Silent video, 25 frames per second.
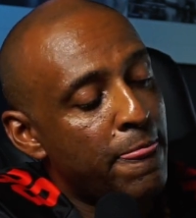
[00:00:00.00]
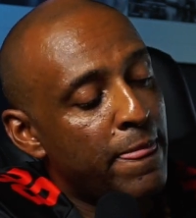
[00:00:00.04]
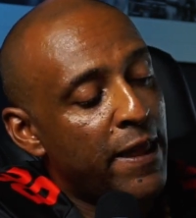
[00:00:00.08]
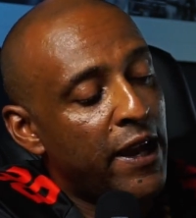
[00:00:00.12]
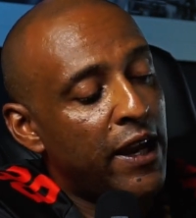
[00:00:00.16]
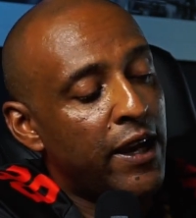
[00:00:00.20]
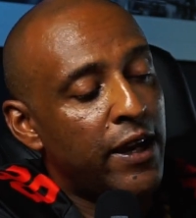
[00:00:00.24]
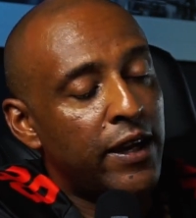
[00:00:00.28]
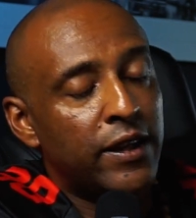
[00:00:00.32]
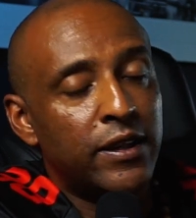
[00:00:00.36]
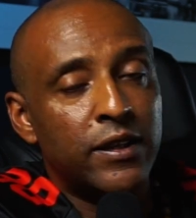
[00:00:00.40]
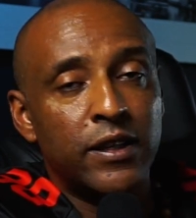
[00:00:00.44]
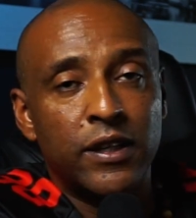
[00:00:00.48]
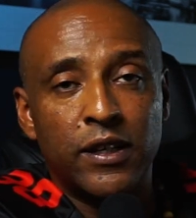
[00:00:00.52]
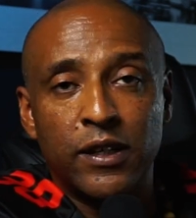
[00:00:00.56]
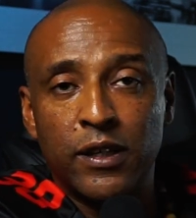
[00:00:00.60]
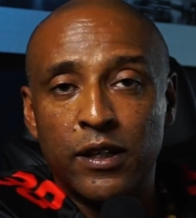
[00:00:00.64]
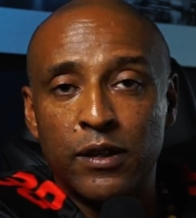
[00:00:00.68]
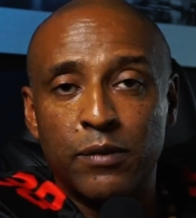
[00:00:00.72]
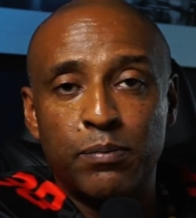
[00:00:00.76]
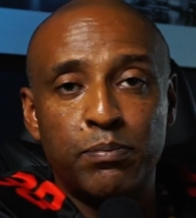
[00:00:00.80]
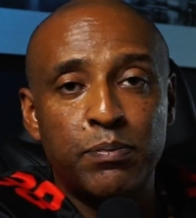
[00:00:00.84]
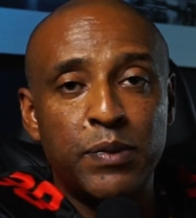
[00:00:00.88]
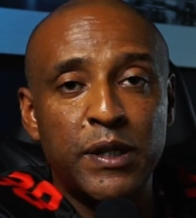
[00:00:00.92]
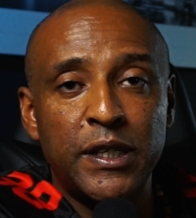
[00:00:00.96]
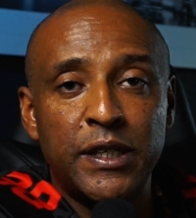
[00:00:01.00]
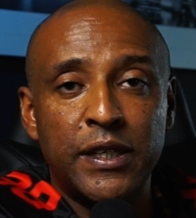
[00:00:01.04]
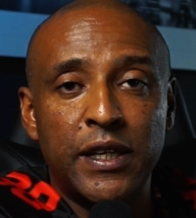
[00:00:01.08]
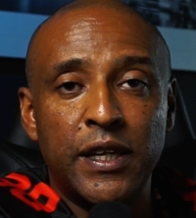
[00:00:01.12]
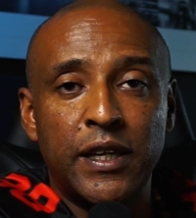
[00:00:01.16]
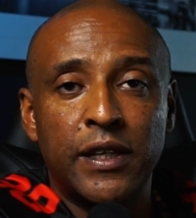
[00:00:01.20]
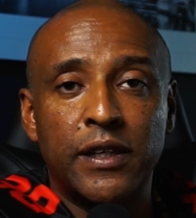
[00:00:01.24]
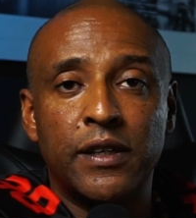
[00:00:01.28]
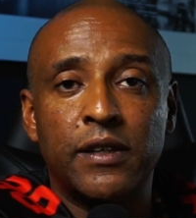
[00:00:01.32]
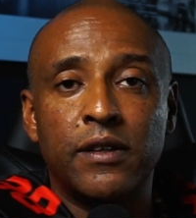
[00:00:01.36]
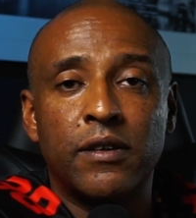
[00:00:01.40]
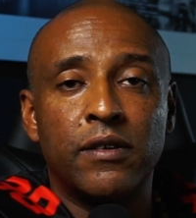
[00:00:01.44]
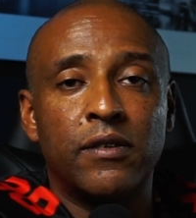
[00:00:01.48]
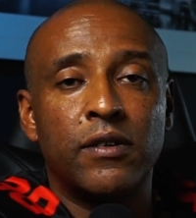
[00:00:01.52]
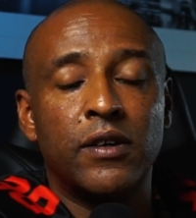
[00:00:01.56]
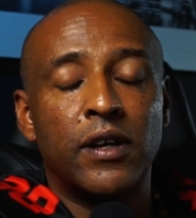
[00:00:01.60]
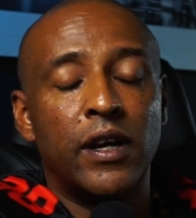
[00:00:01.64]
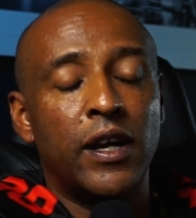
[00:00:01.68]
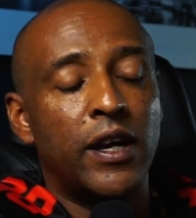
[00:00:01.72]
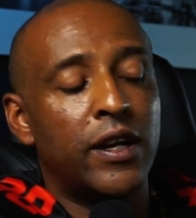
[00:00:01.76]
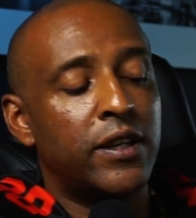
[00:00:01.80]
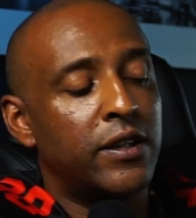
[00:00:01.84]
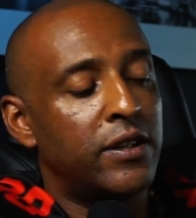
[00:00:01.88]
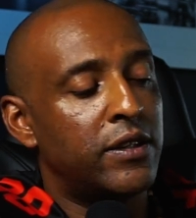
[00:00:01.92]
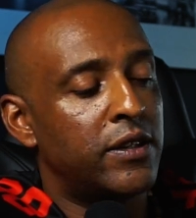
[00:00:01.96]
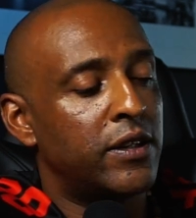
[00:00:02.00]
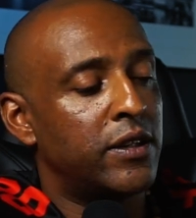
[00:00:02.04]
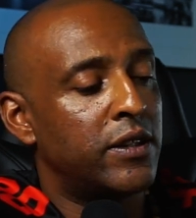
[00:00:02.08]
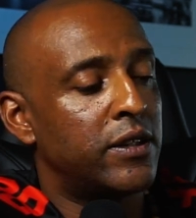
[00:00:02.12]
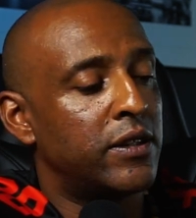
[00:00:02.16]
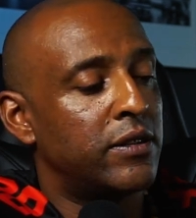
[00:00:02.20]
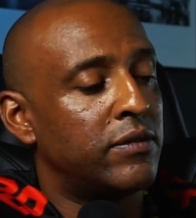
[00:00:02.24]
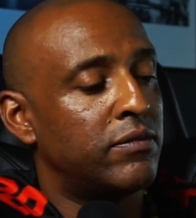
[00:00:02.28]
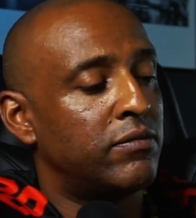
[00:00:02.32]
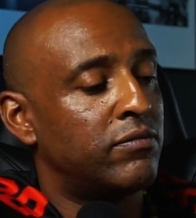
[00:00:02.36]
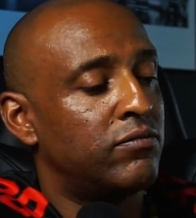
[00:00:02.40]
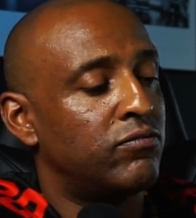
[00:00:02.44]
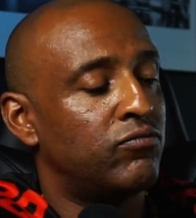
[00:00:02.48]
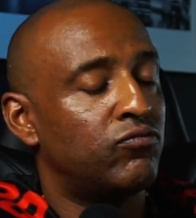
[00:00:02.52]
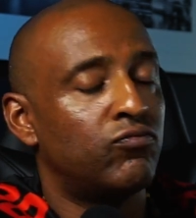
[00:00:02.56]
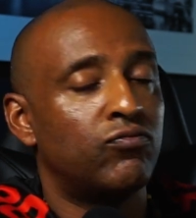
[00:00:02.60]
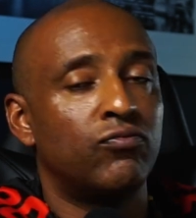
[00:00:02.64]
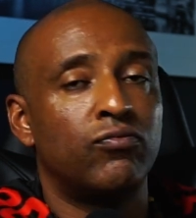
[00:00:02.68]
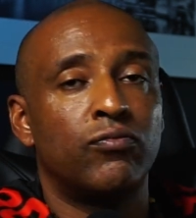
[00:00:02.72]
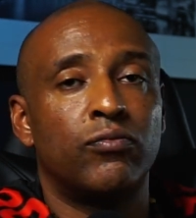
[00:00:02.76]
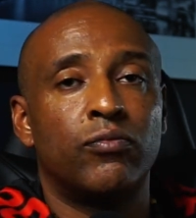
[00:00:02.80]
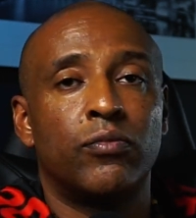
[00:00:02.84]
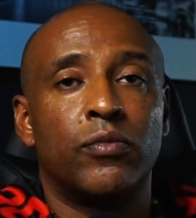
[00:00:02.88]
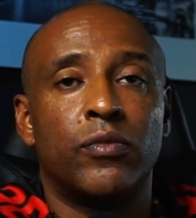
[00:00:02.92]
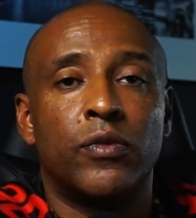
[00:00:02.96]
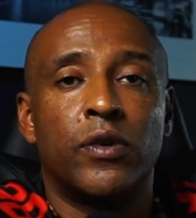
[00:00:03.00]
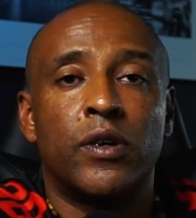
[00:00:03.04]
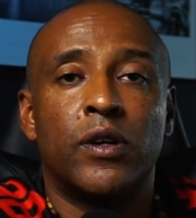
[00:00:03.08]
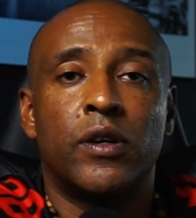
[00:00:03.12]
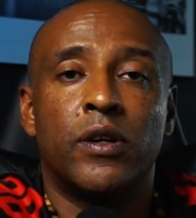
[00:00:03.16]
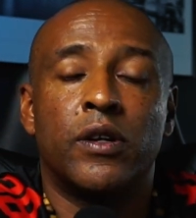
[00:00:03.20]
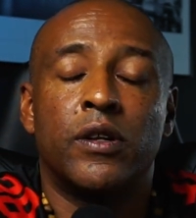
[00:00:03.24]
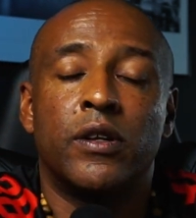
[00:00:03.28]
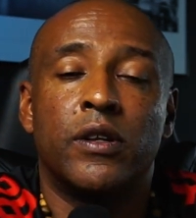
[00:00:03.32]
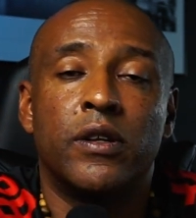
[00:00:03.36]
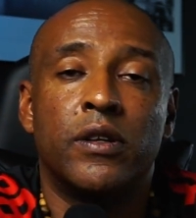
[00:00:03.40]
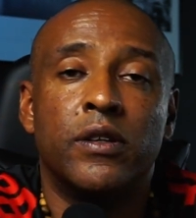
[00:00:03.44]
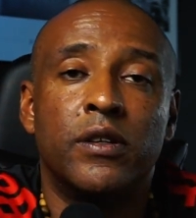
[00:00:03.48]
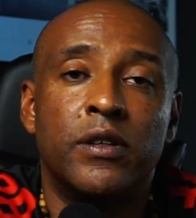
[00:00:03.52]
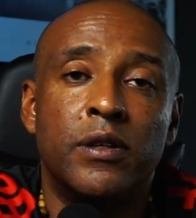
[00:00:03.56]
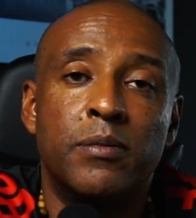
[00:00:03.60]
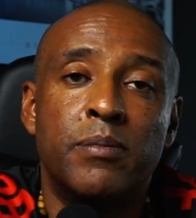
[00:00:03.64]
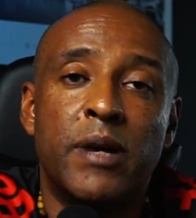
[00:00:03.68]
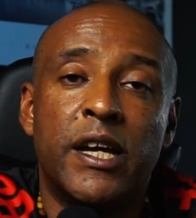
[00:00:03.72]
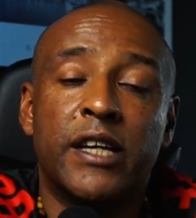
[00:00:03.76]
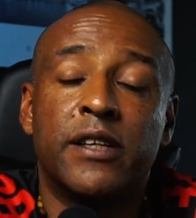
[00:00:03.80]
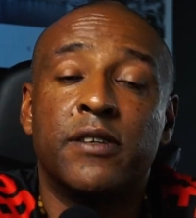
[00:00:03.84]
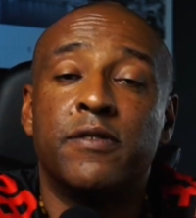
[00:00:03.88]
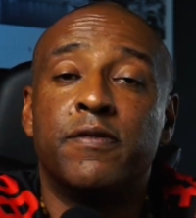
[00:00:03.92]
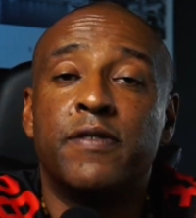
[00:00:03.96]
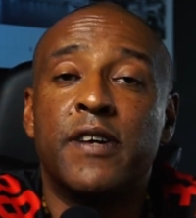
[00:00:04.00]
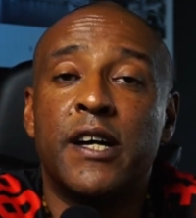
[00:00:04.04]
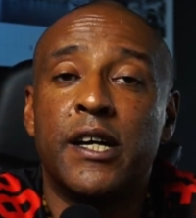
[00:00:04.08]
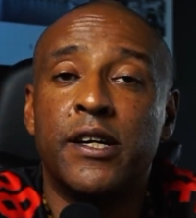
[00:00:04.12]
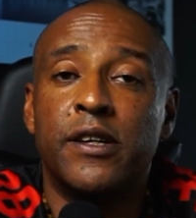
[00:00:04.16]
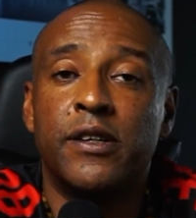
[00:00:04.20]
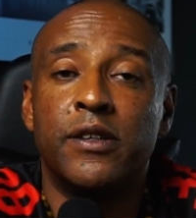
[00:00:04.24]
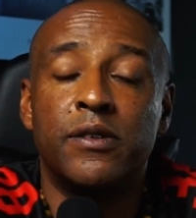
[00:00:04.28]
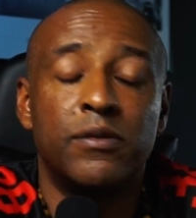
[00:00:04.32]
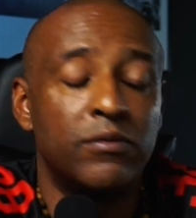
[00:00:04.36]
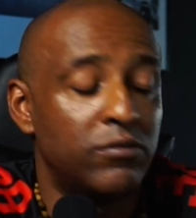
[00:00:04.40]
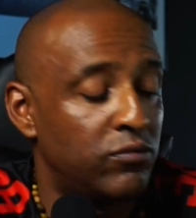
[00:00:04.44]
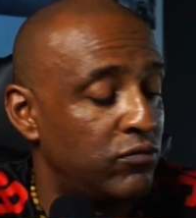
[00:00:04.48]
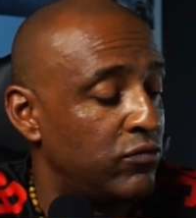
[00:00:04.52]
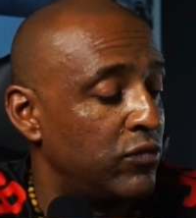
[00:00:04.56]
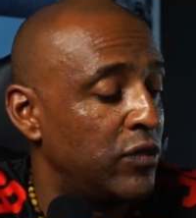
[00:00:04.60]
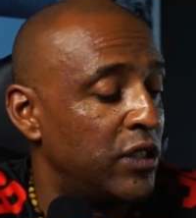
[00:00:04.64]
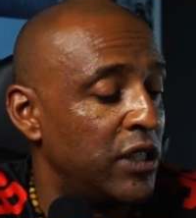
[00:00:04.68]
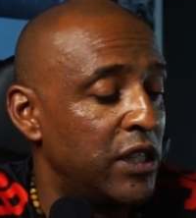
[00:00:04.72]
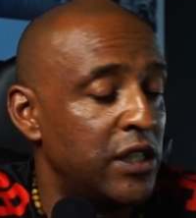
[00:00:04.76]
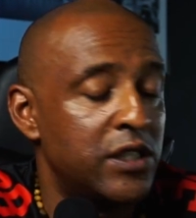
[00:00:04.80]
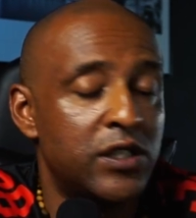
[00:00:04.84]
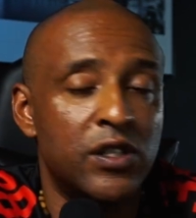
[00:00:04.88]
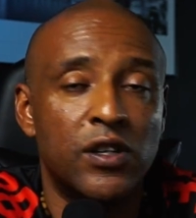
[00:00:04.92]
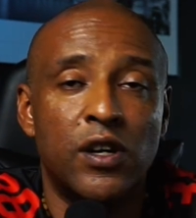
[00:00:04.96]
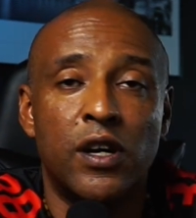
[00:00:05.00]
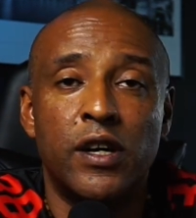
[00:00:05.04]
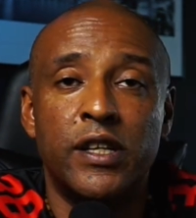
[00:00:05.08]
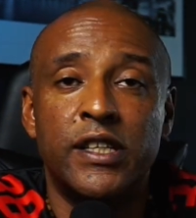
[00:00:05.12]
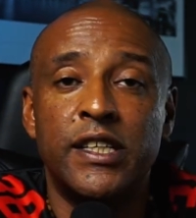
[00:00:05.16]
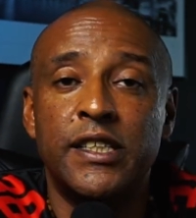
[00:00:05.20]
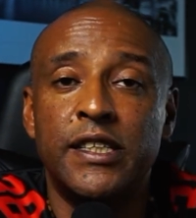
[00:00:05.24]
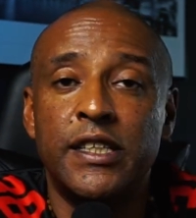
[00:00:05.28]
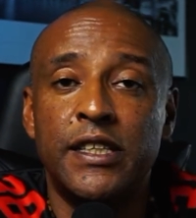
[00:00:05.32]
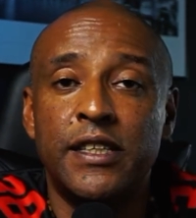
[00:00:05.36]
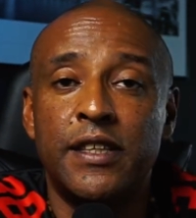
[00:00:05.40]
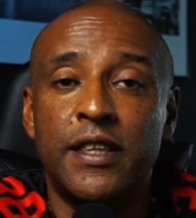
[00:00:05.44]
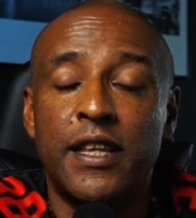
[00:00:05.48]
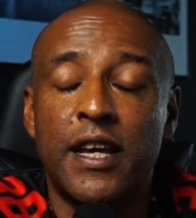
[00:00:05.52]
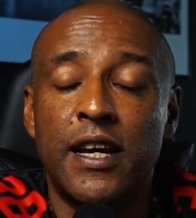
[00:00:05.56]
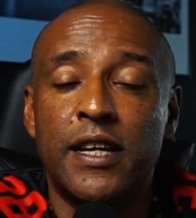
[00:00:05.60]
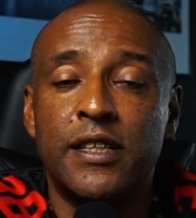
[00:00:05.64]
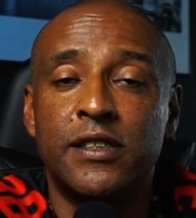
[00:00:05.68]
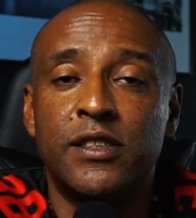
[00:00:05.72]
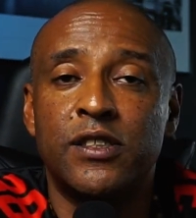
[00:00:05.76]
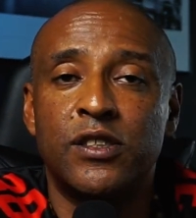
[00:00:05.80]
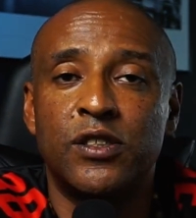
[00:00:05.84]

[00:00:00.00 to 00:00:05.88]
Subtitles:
and peaking, and the magnifier is underneath that.